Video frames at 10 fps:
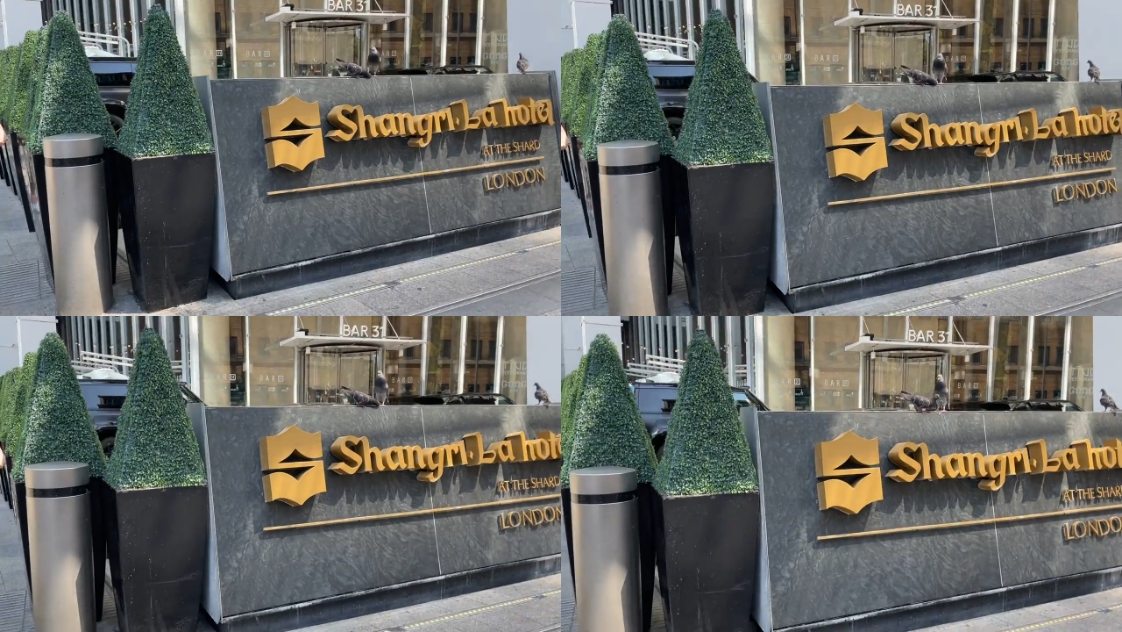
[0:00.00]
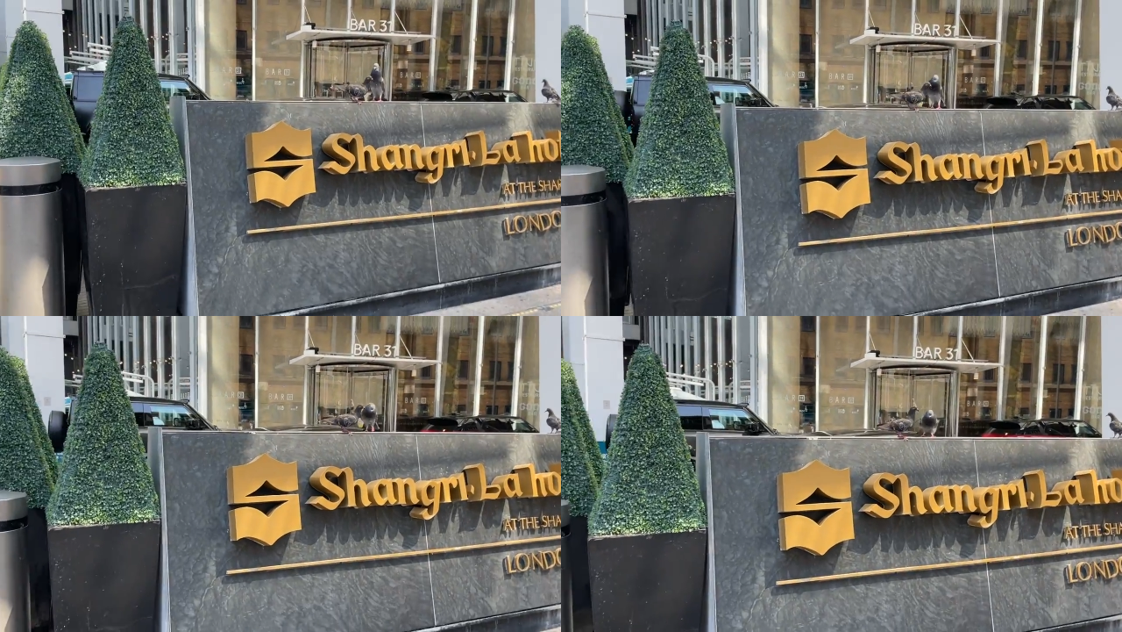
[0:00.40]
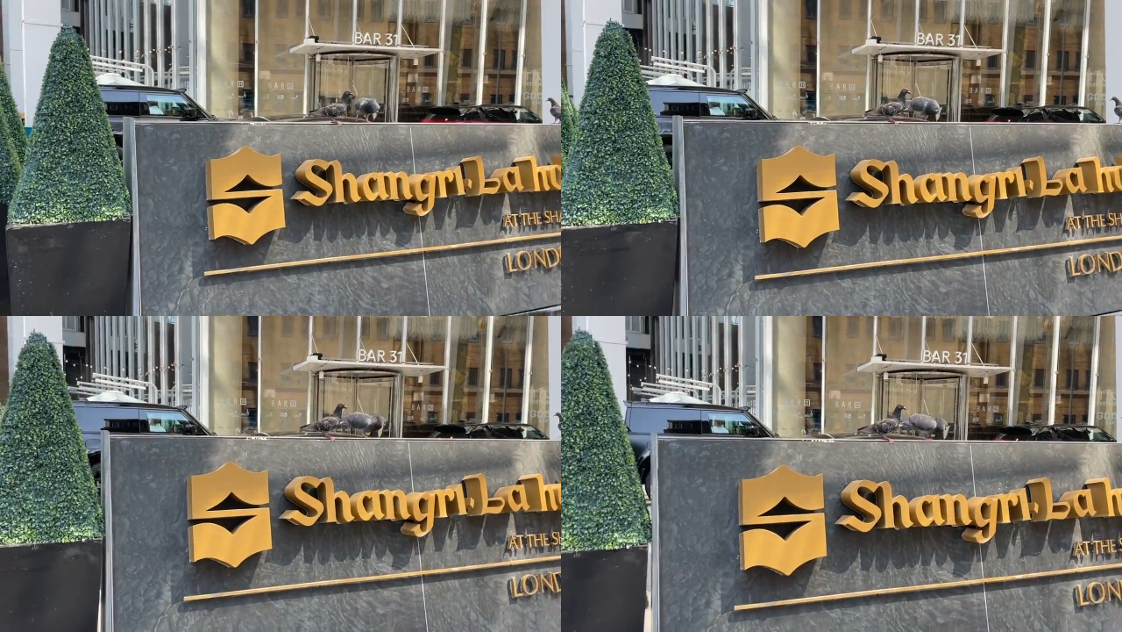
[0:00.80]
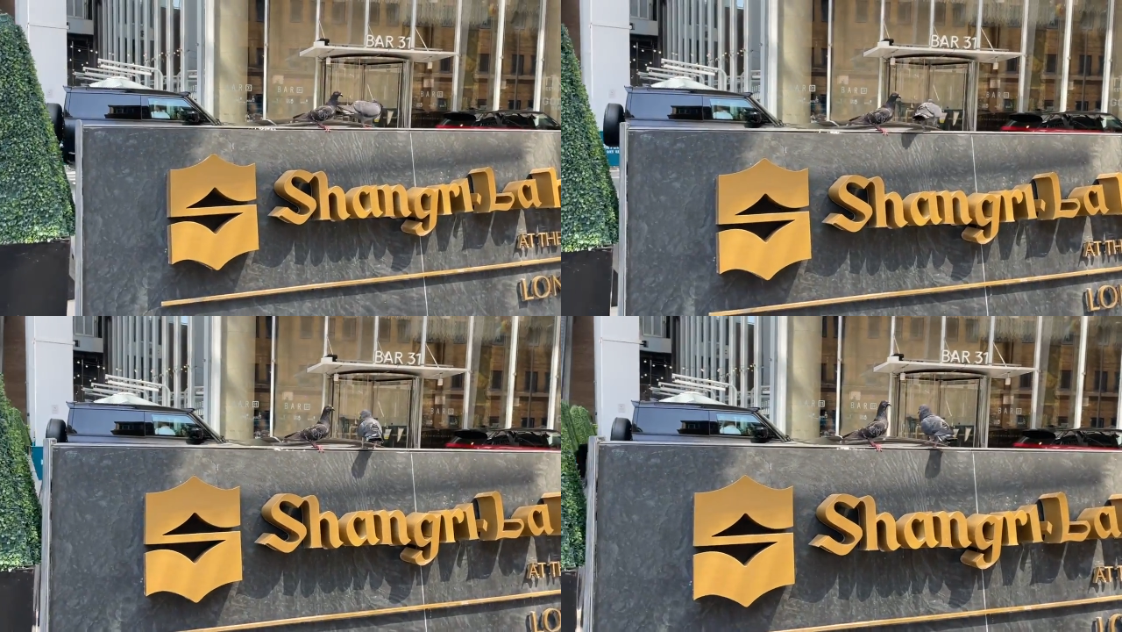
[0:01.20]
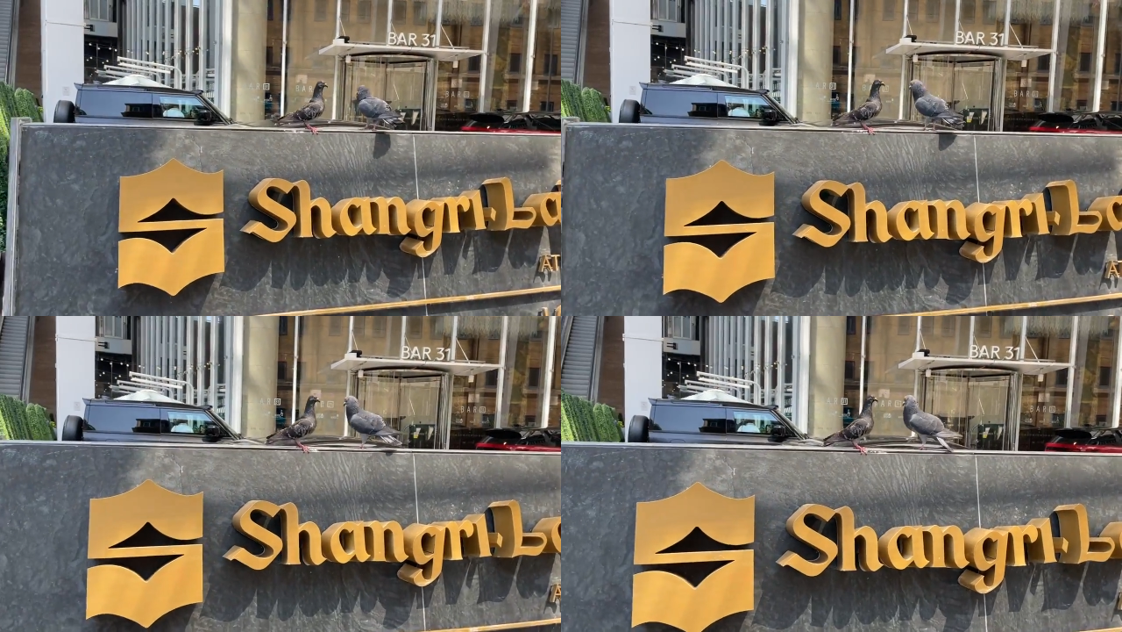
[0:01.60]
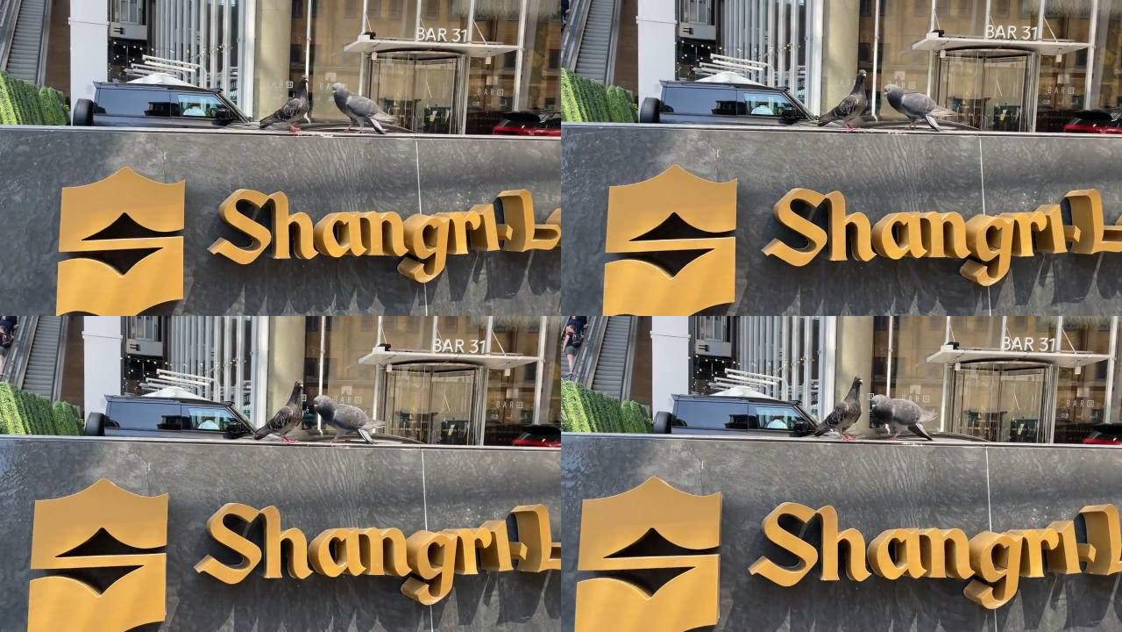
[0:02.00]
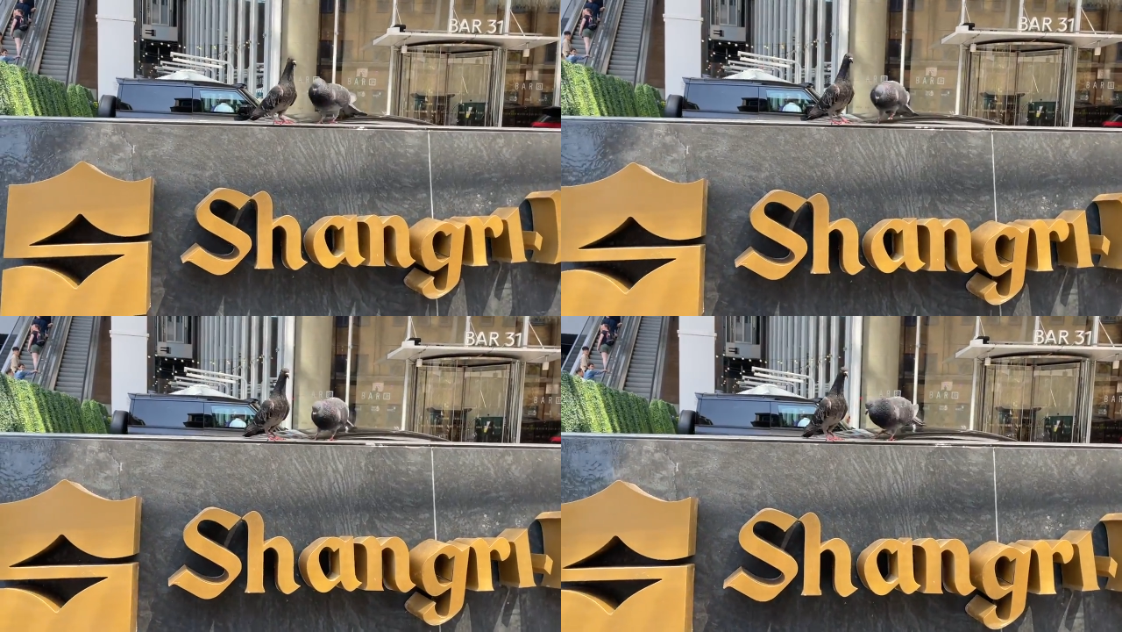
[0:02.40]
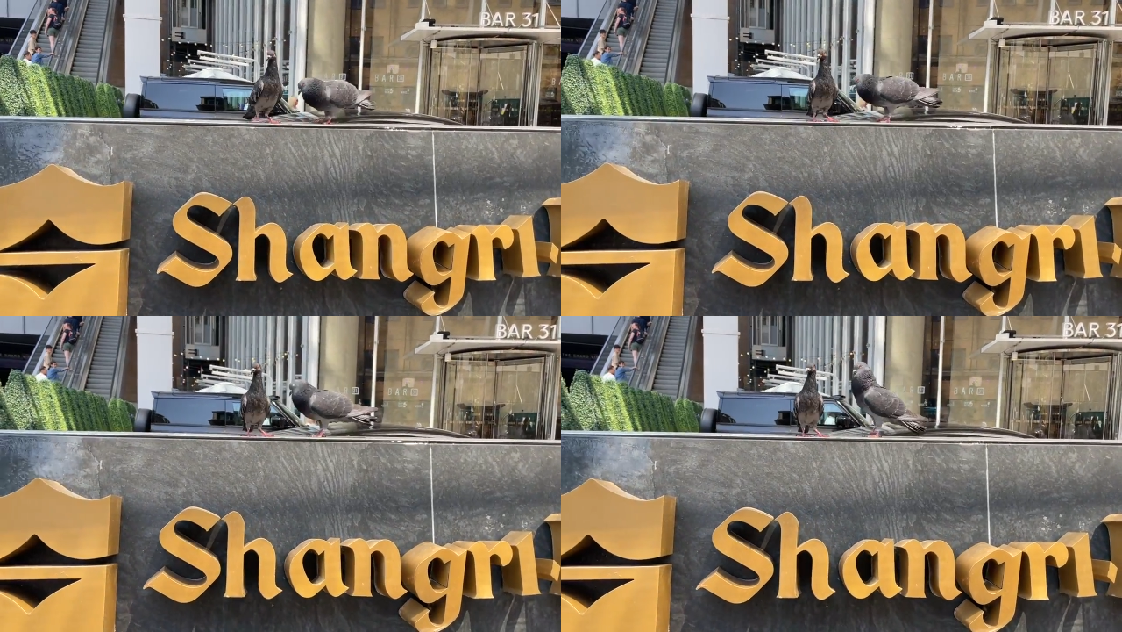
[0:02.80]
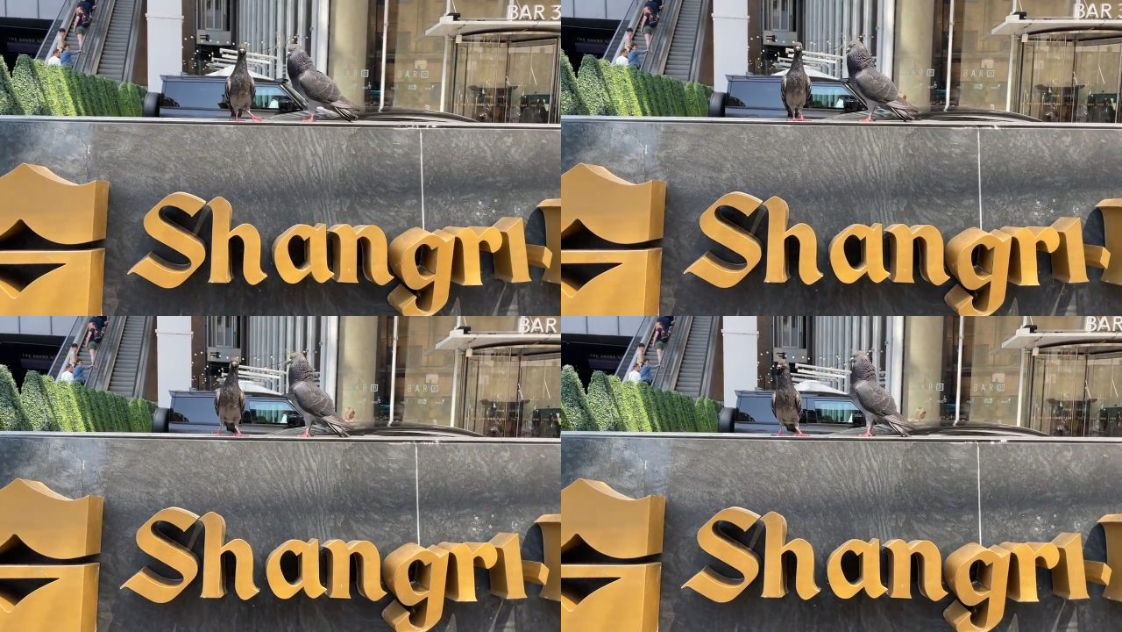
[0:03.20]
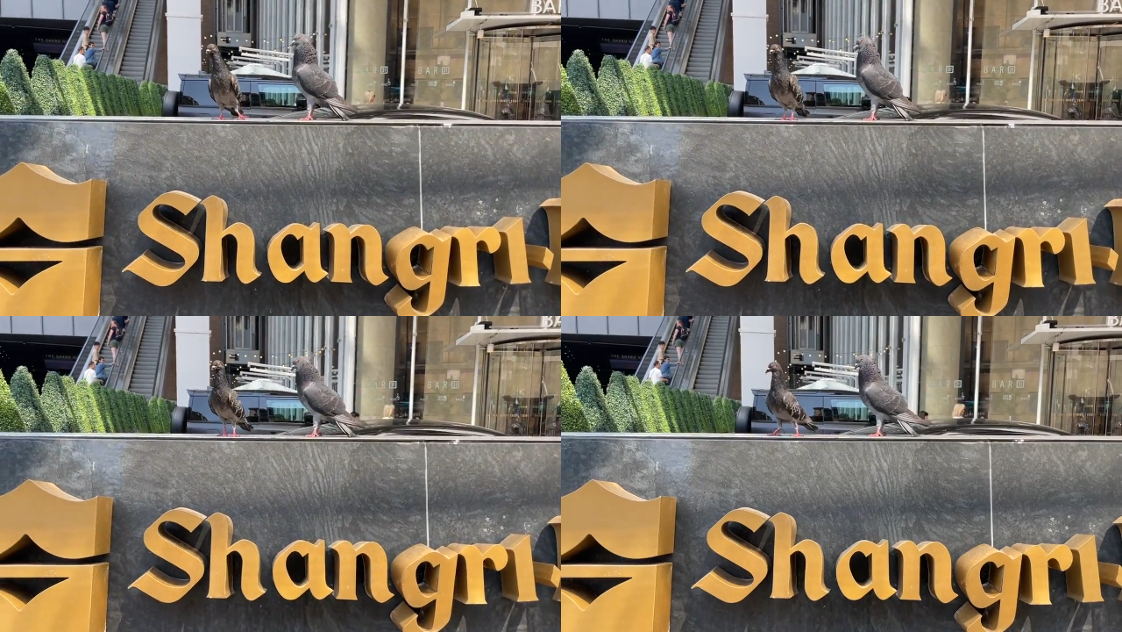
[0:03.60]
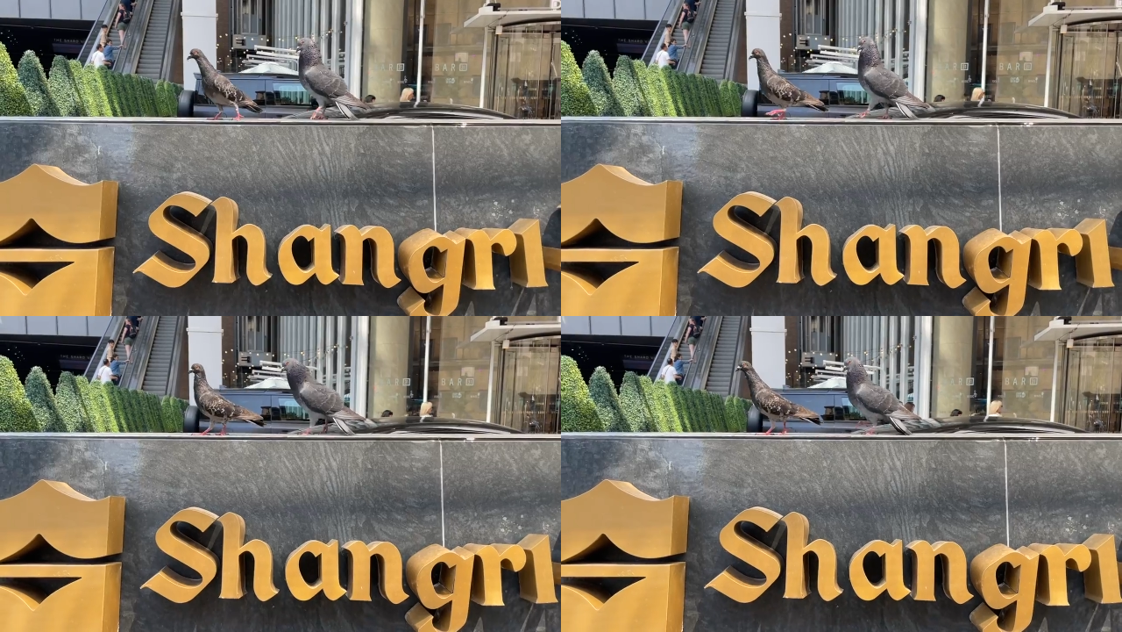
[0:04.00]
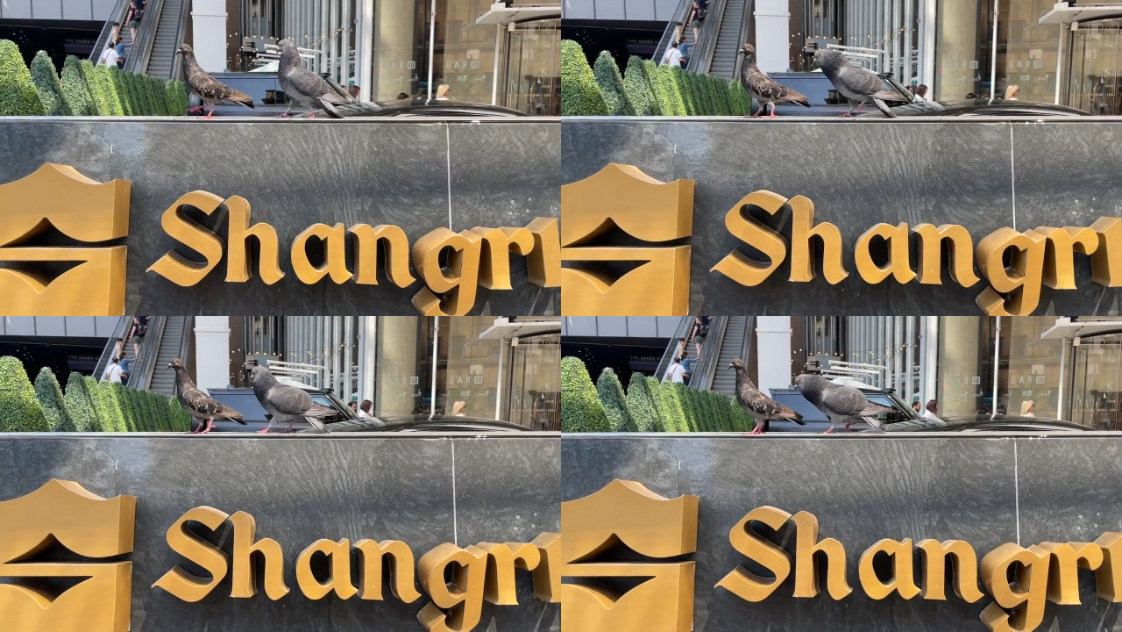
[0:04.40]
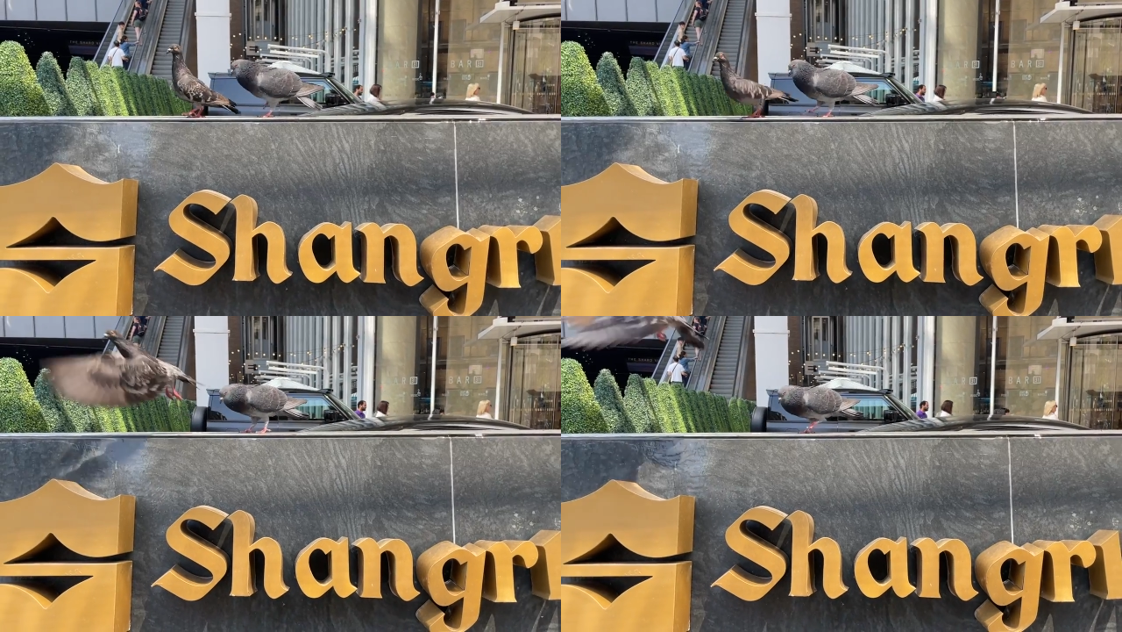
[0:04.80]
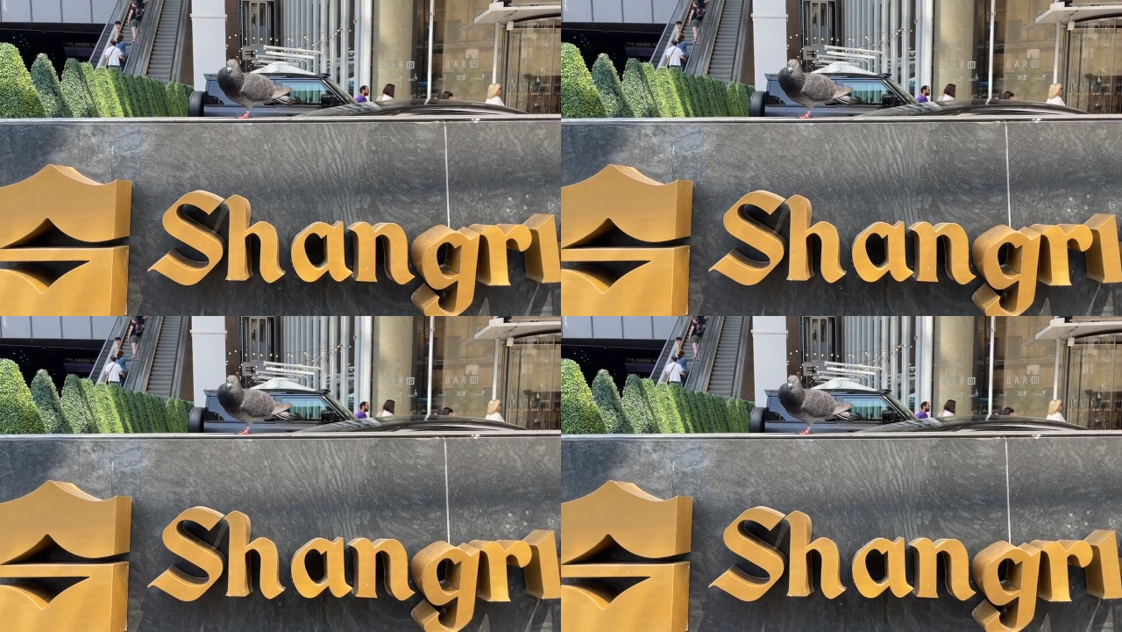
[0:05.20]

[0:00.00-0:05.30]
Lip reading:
Nobody's mouth can be seen.